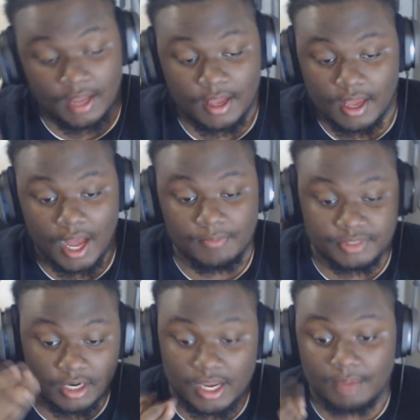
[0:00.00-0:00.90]
I, am
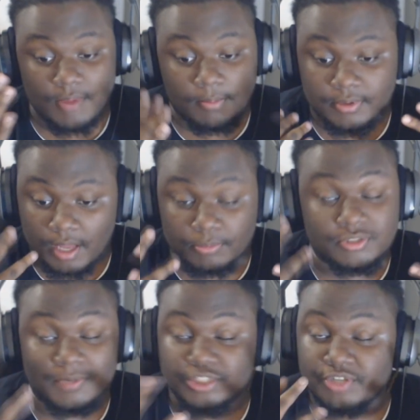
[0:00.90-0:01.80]
sorry, I'm, I'm, I'm
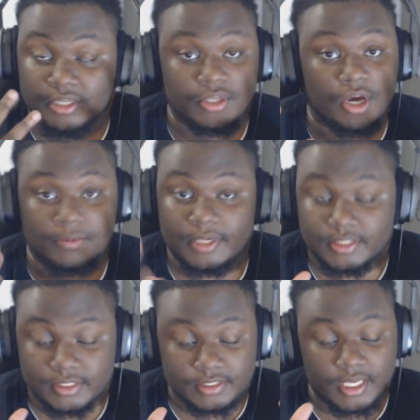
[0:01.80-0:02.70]
losing my train of thought
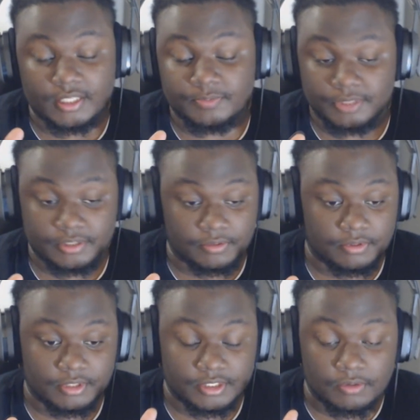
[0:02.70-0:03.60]
because this thing is pretty so
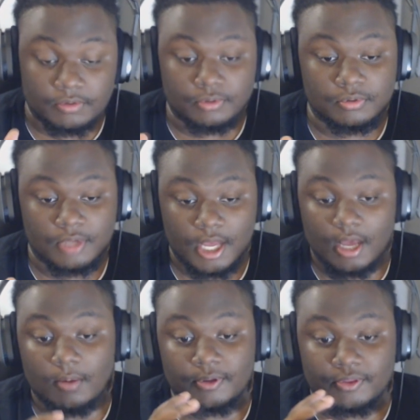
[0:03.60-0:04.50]
it's so cool.
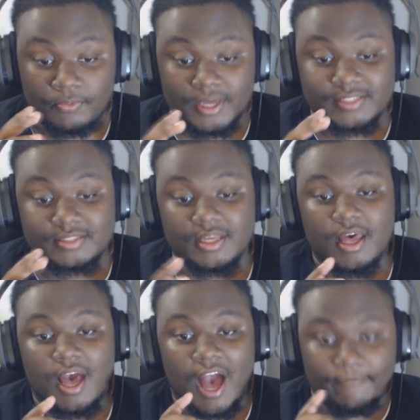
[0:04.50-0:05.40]
But the waist,
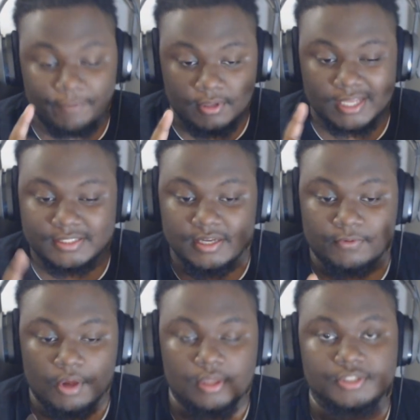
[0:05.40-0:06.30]
I feel like
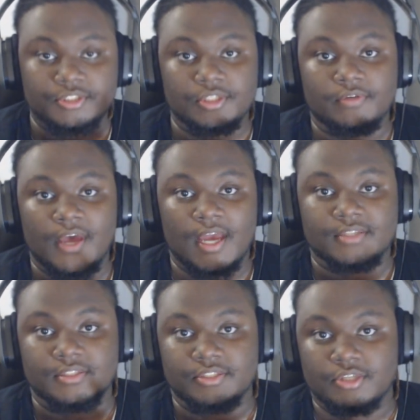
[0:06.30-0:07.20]
several should have
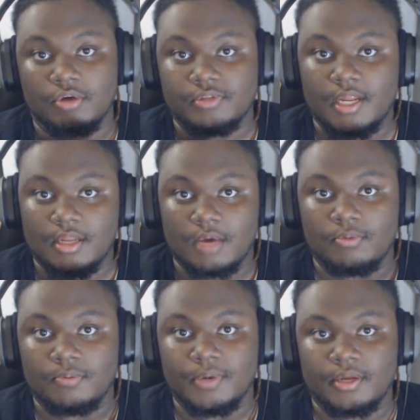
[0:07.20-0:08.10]
actually sold that a
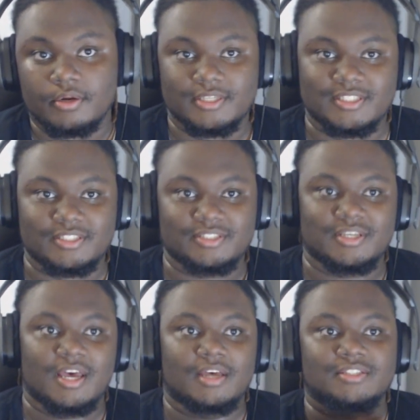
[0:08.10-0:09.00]
lot more better because he
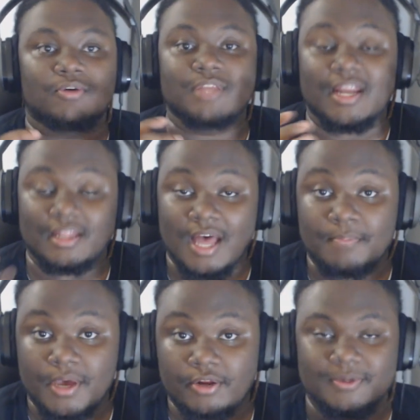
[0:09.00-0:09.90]
just sold that a
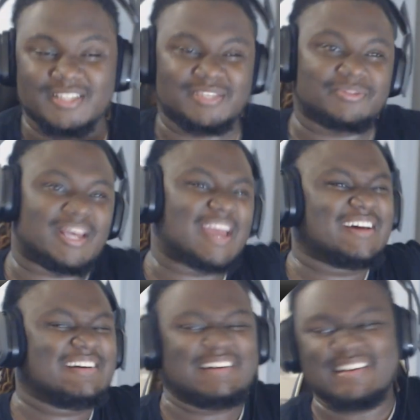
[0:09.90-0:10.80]
lot better because he was
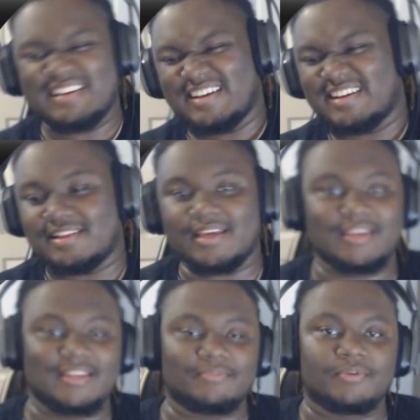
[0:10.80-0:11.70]
like, uh, uh
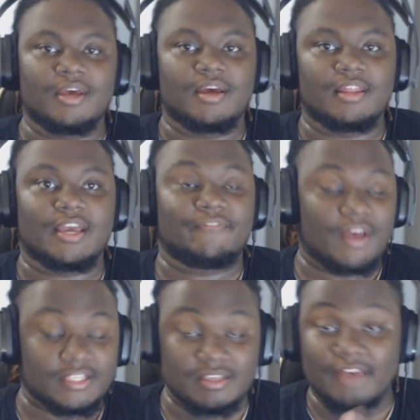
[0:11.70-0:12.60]
like he didn't like
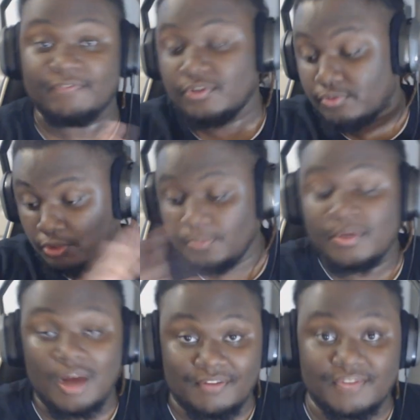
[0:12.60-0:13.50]
if I so if you threw
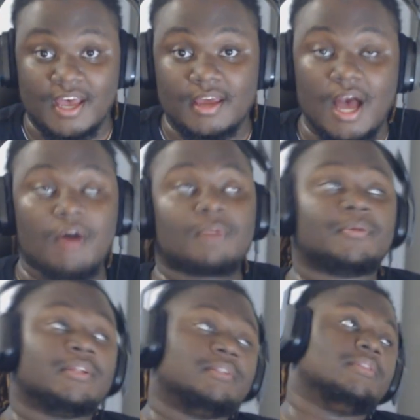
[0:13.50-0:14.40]
me off that, I would
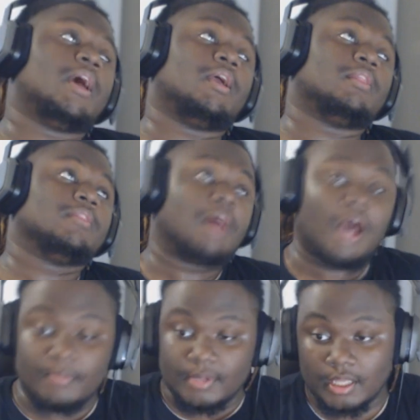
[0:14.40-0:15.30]
have been like
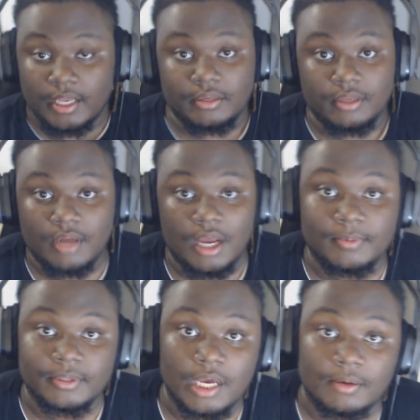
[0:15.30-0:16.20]
I'd have been laying there, I'd
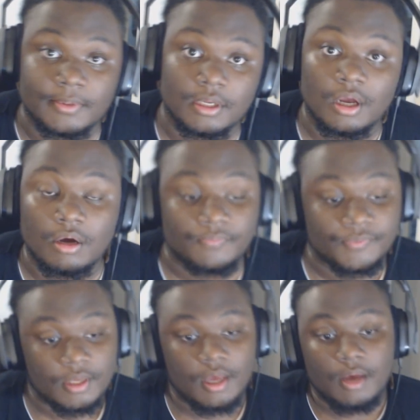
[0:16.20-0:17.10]
have been I'd have been gone.
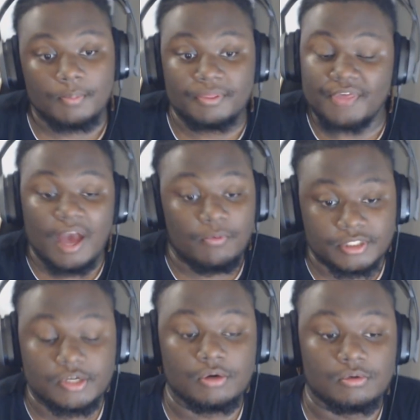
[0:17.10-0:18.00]
But that
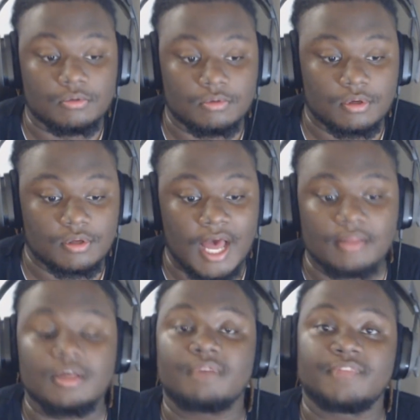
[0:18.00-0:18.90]
was cool.
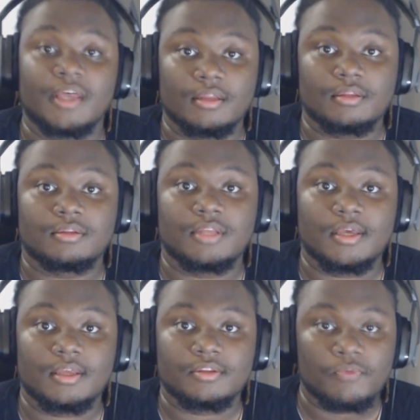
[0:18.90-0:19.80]
I love that
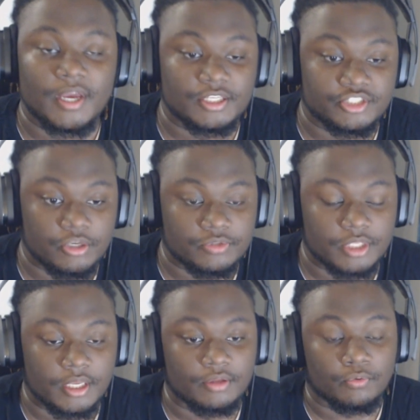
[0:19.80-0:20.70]
the, the way it
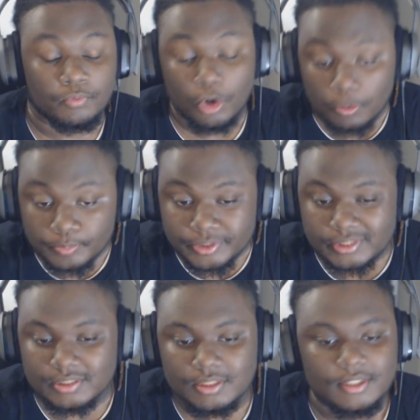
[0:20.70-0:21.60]
shows and the
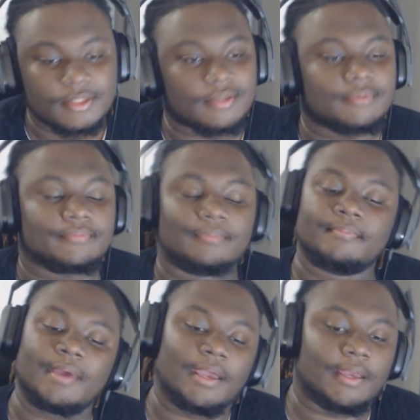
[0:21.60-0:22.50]
ropes,
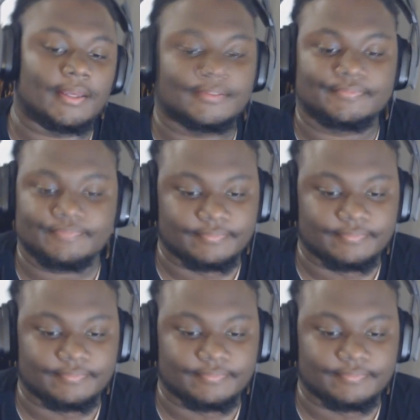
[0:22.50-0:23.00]
man.